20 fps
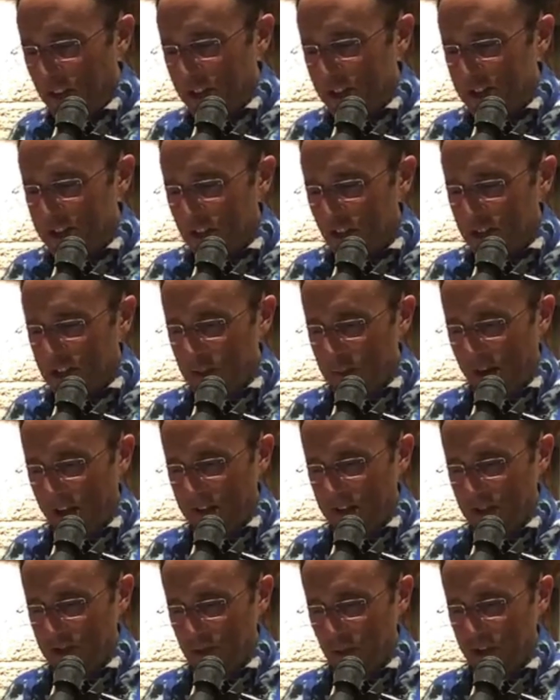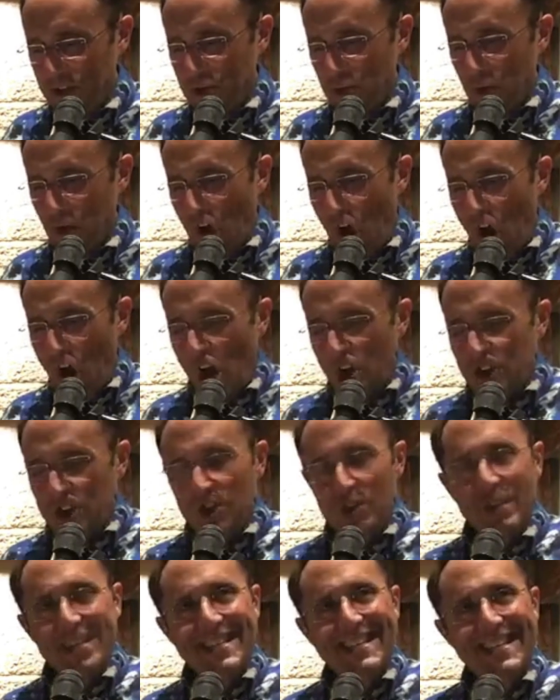insulted by this ritual. Our
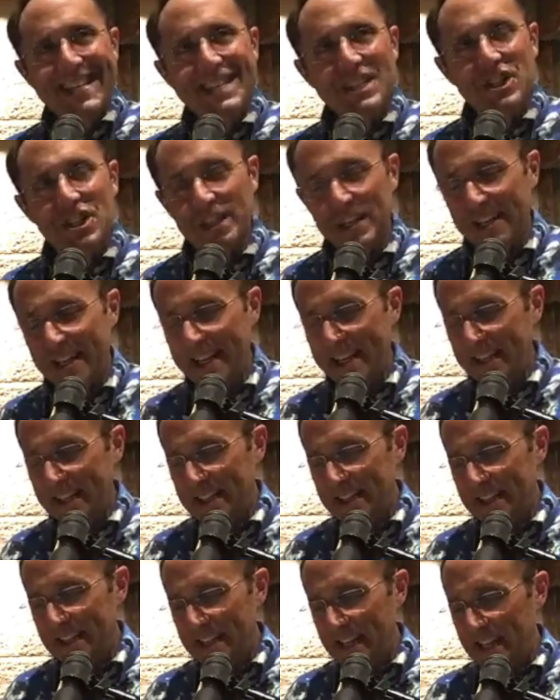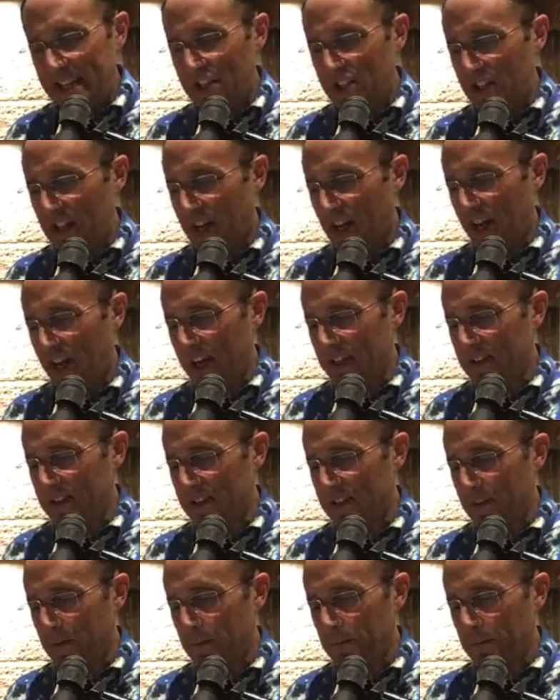tradition is teaching
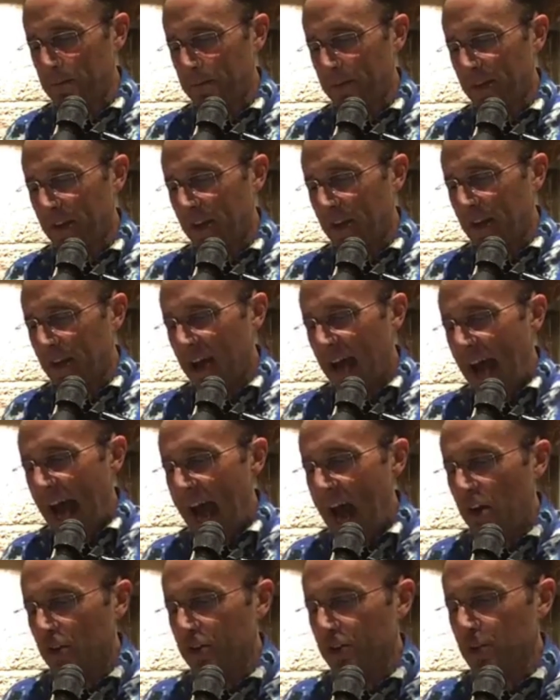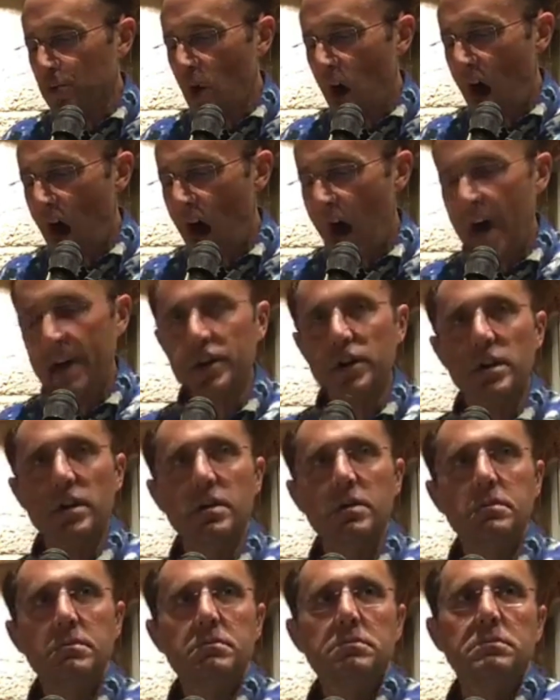us how to
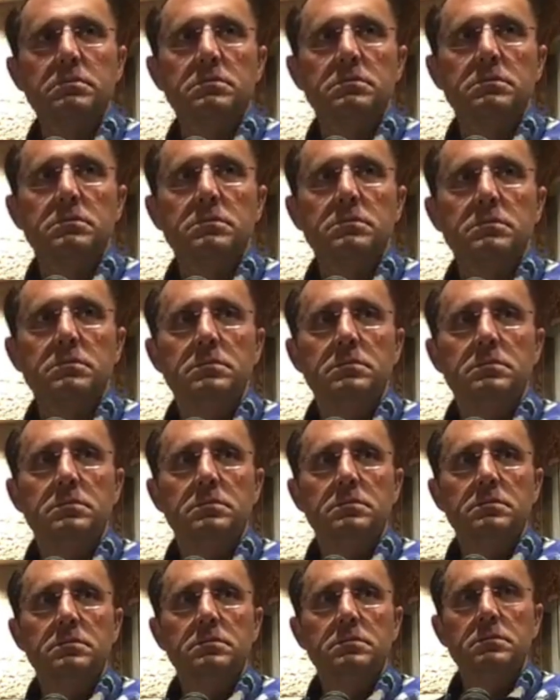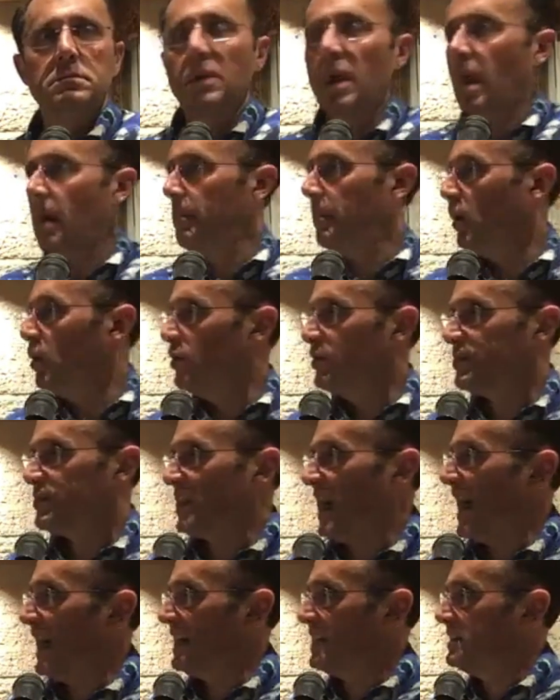honor both
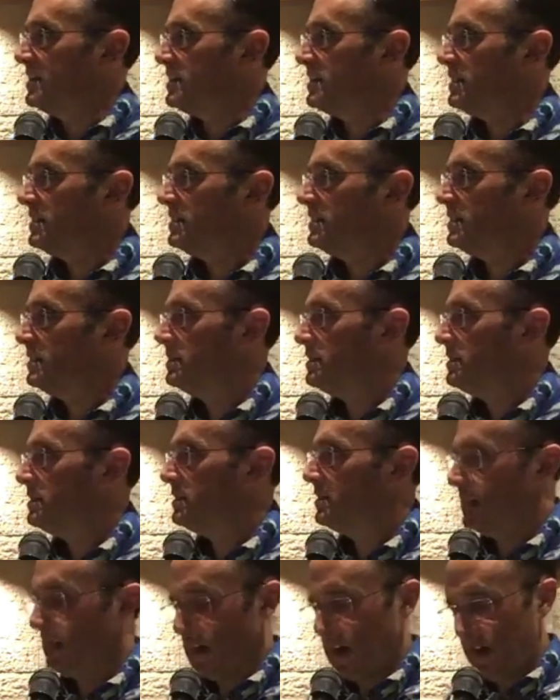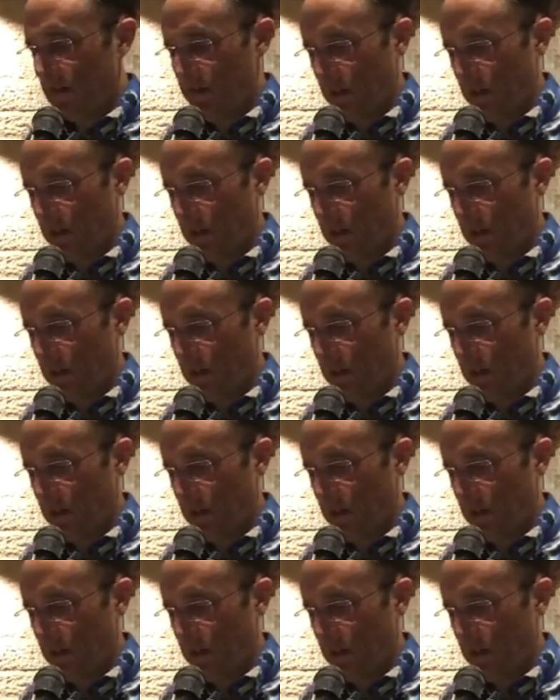sides of